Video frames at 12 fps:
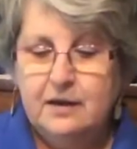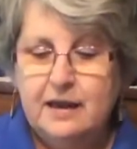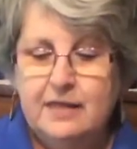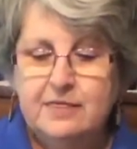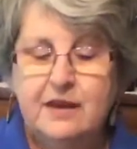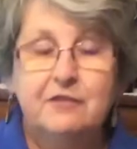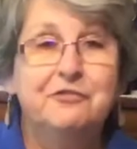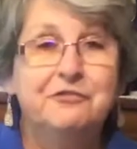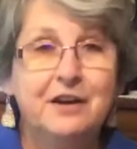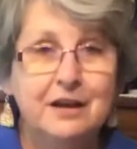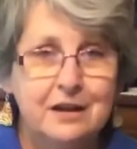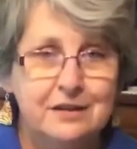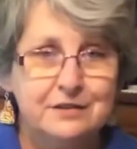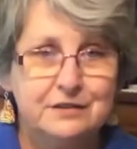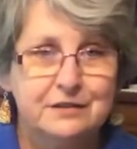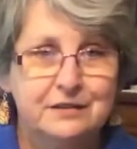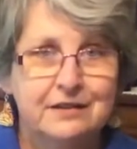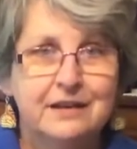And that
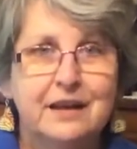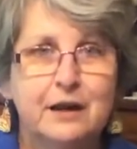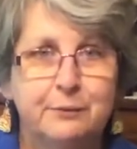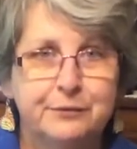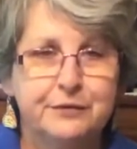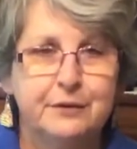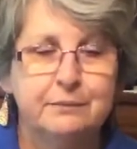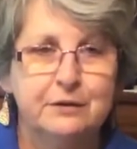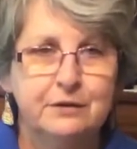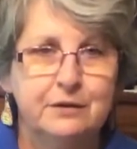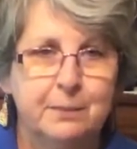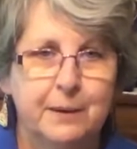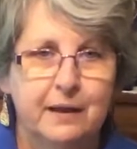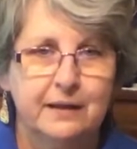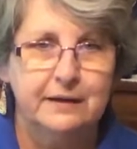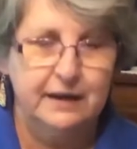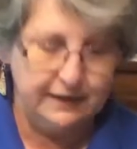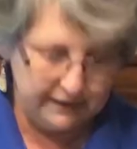fuzz helps them do the
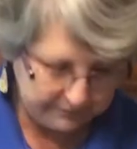pollinating.